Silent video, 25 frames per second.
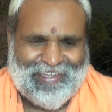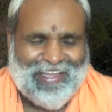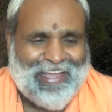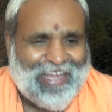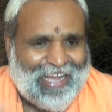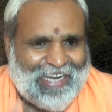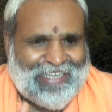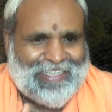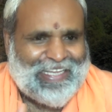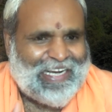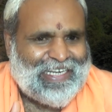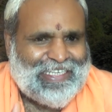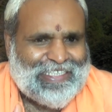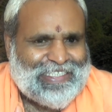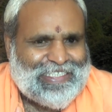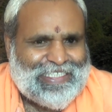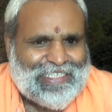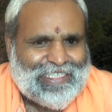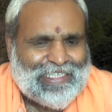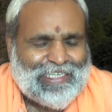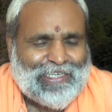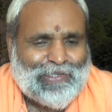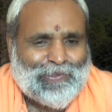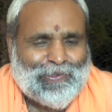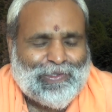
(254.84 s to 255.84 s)
And that is
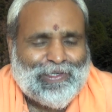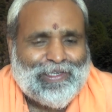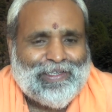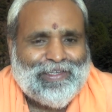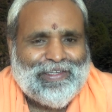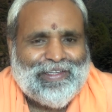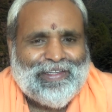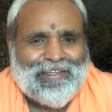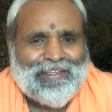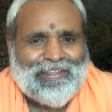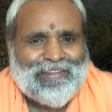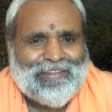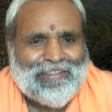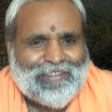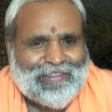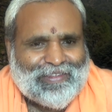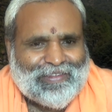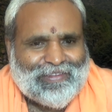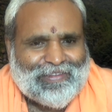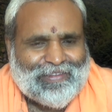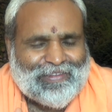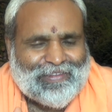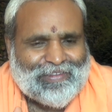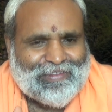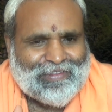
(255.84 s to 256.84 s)
how
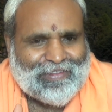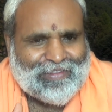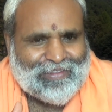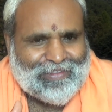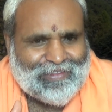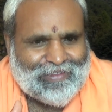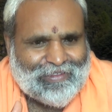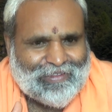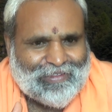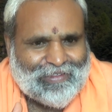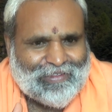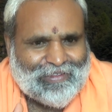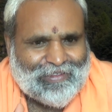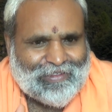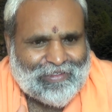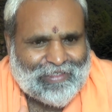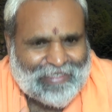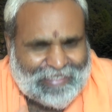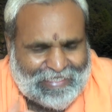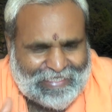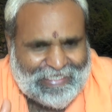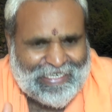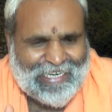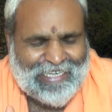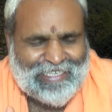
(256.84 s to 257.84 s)
the
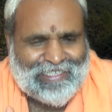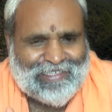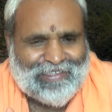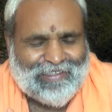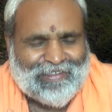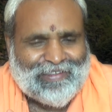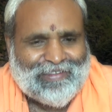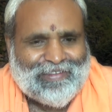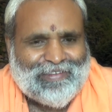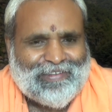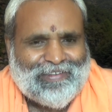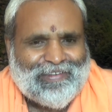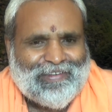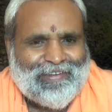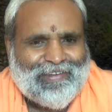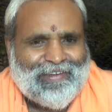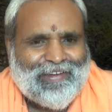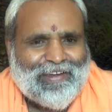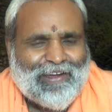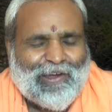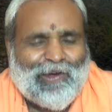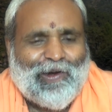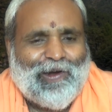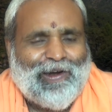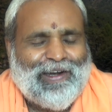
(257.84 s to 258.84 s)
creation
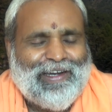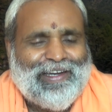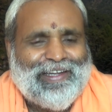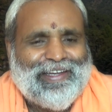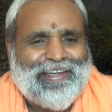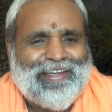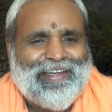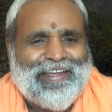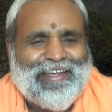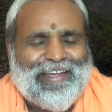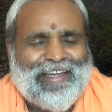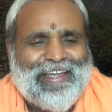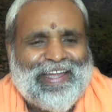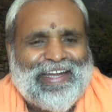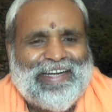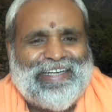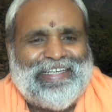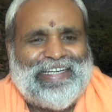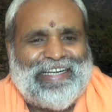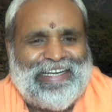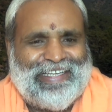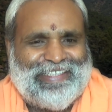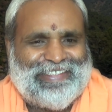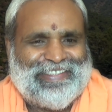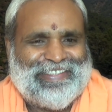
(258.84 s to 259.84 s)
called a
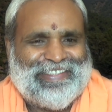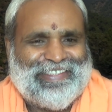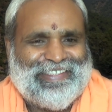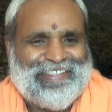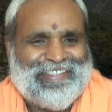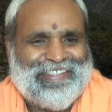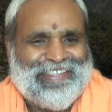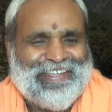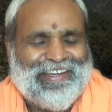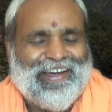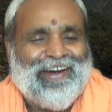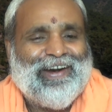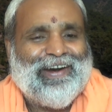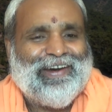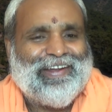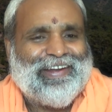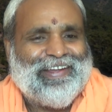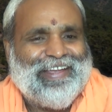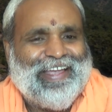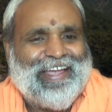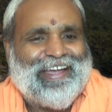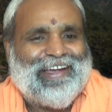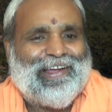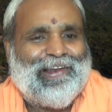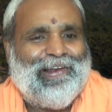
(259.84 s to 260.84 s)
dress,
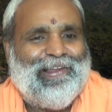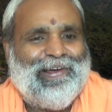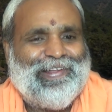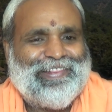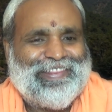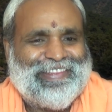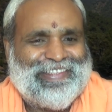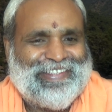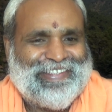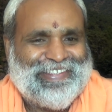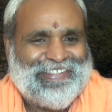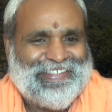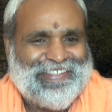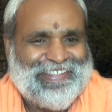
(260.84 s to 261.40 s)
a cloth.